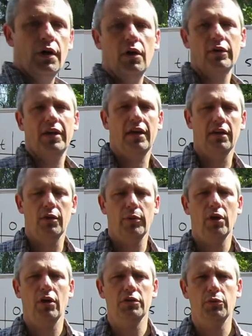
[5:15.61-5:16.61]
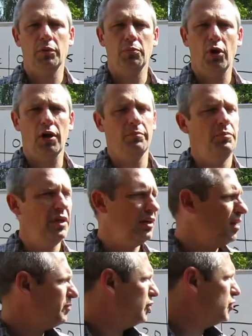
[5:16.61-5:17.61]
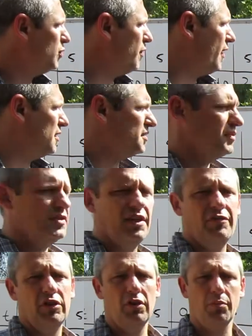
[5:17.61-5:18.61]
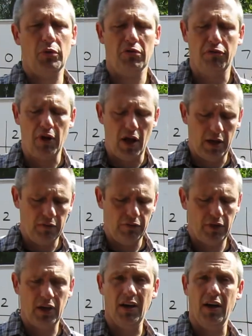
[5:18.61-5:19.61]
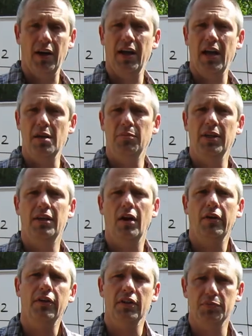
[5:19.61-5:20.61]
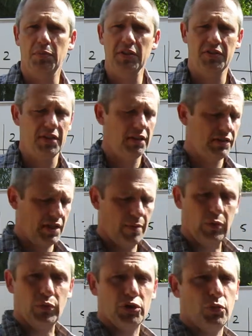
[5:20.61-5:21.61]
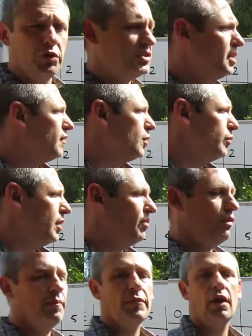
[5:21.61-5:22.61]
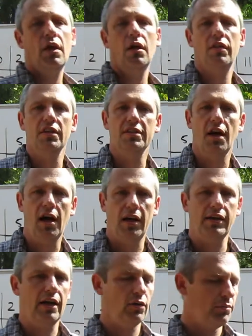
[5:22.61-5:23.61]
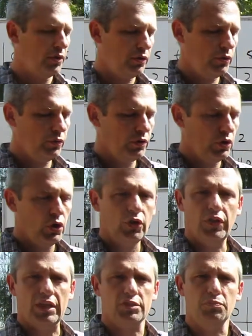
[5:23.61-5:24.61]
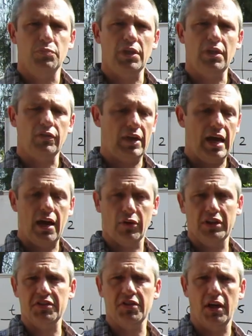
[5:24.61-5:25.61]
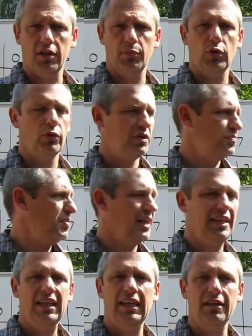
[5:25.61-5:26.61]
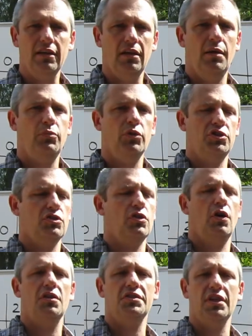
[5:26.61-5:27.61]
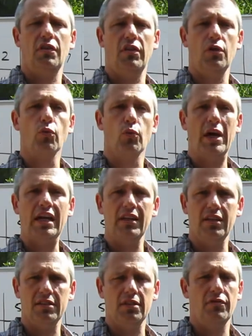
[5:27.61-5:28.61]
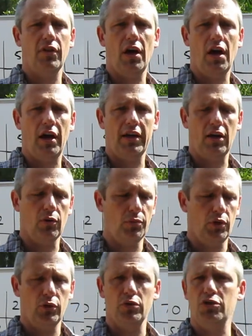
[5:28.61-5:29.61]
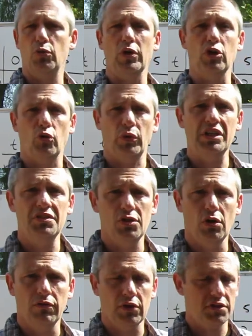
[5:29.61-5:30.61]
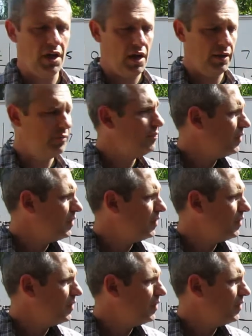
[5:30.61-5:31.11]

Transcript: Okay, here we are doing part B of the 2007 number 5 AP Calculus BC exam, in which we're dealing with this hot air balloon that's the air inside the balloon is being heated up, which is causing the radius of the hot air balloon to increase over time.